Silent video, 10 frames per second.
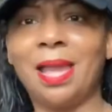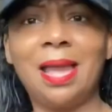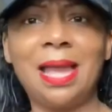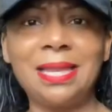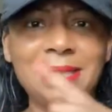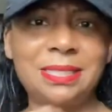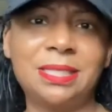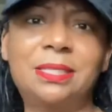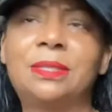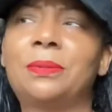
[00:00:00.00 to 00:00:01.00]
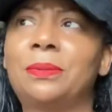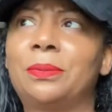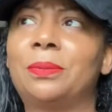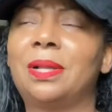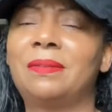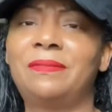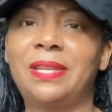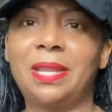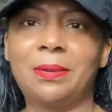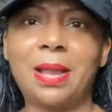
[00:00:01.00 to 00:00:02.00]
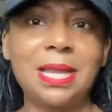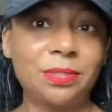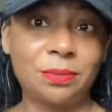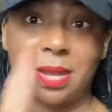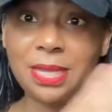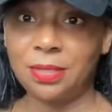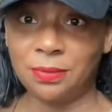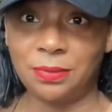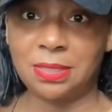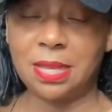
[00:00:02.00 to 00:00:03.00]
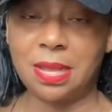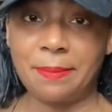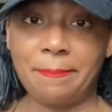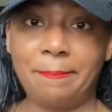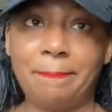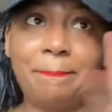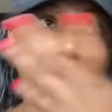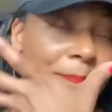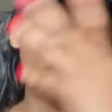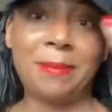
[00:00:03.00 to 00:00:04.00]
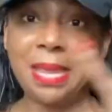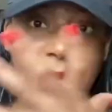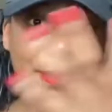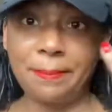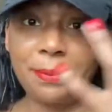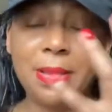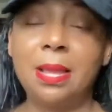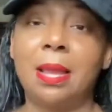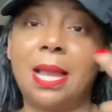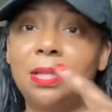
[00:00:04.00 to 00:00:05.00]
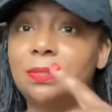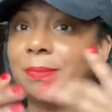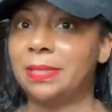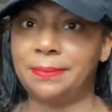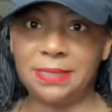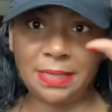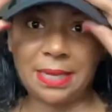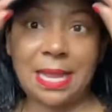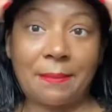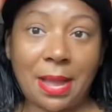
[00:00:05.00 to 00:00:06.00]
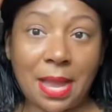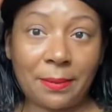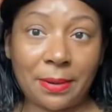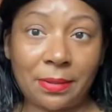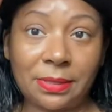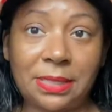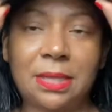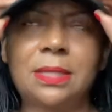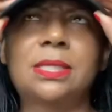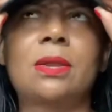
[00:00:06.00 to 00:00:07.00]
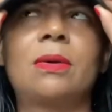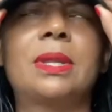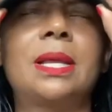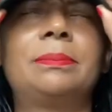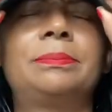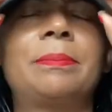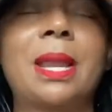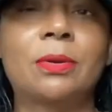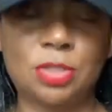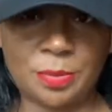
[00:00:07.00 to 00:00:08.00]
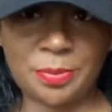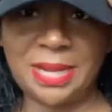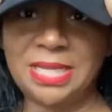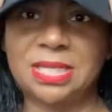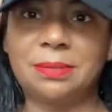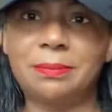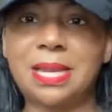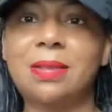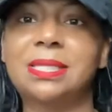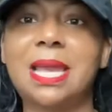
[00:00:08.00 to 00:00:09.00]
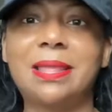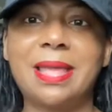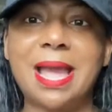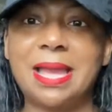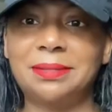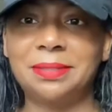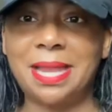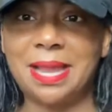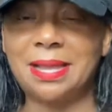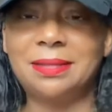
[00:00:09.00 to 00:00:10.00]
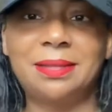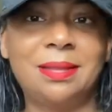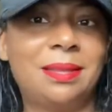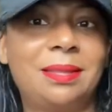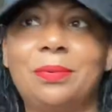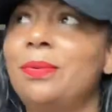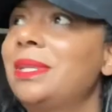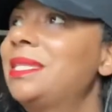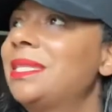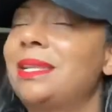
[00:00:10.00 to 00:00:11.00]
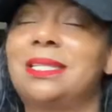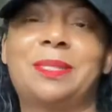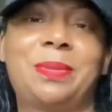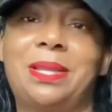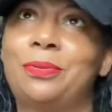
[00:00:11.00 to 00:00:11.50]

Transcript: I need to do a video. I do not use um, makeup. I use my lipstick and I got my eyebrows done. It's called um, microdermabrasion. But outside of that, yeah. Ooh, this sun just be